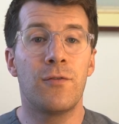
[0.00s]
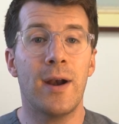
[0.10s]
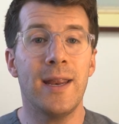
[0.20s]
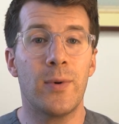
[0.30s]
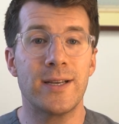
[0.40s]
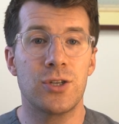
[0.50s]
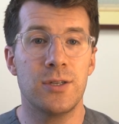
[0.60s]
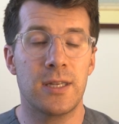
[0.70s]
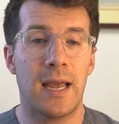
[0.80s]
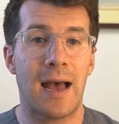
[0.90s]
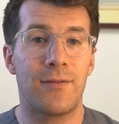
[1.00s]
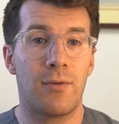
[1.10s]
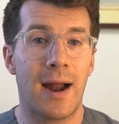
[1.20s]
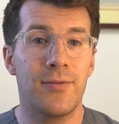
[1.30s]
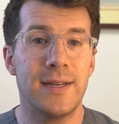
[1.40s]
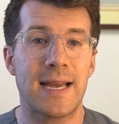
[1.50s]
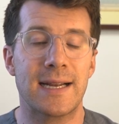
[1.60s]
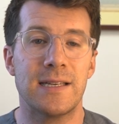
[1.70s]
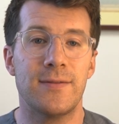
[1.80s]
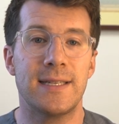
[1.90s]
for any questions that you have around these
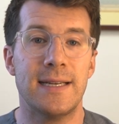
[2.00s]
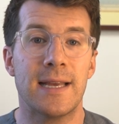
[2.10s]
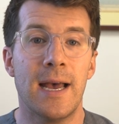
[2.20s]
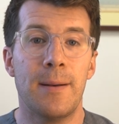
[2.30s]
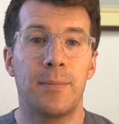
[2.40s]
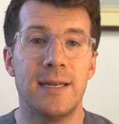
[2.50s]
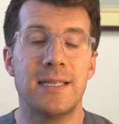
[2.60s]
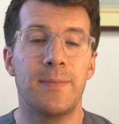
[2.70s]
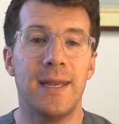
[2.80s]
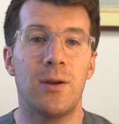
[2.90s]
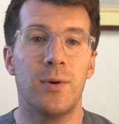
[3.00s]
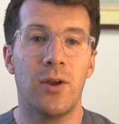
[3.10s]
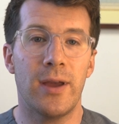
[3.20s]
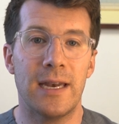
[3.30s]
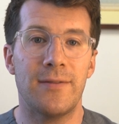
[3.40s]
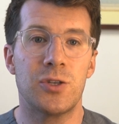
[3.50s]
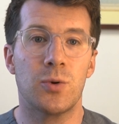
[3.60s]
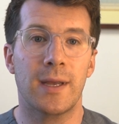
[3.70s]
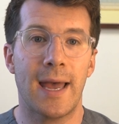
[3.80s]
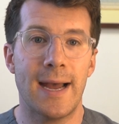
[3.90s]
activities, please speak with your
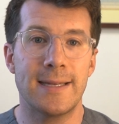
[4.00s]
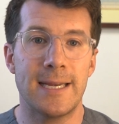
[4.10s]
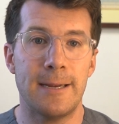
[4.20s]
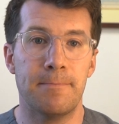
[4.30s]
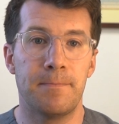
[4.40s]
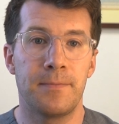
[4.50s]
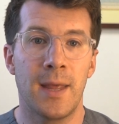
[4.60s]
individual care team.